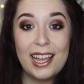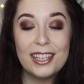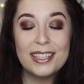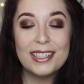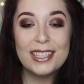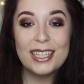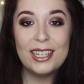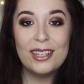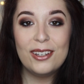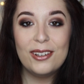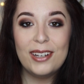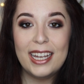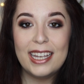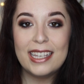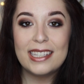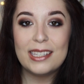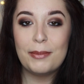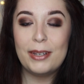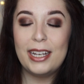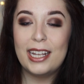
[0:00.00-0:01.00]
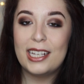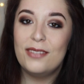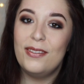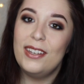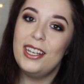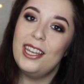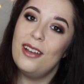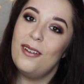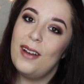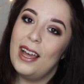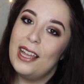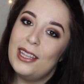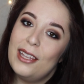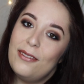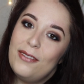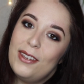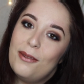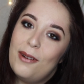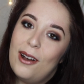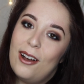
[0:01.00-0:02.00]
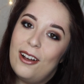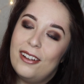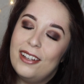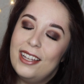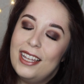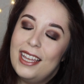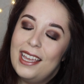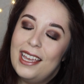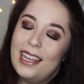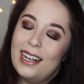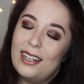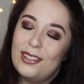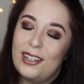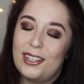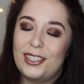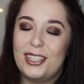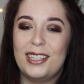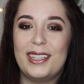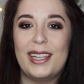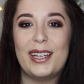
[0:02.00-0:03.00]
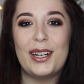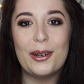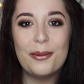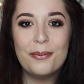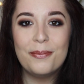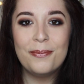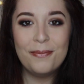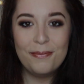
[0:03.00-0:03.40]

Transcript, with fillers: I'll see you guys in my next video. I love you all, and I'll talk to you later.